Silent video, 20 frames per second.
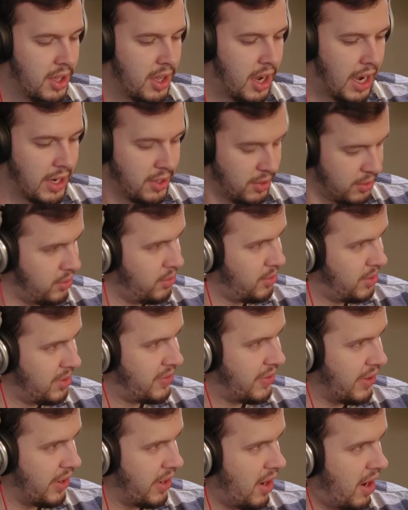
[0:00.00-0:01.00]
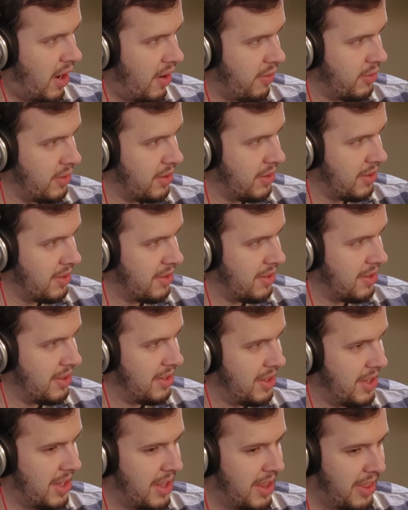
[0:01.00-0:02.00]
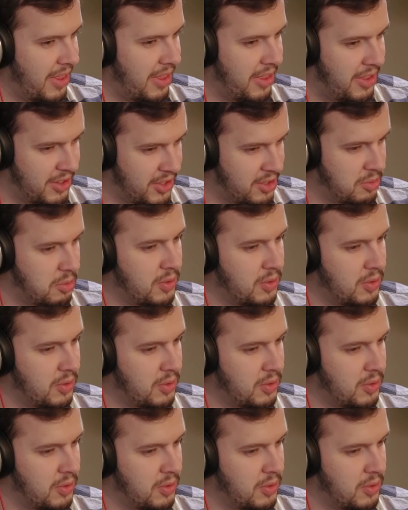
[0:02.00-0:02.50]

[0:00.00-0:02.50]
I don't do this very often. This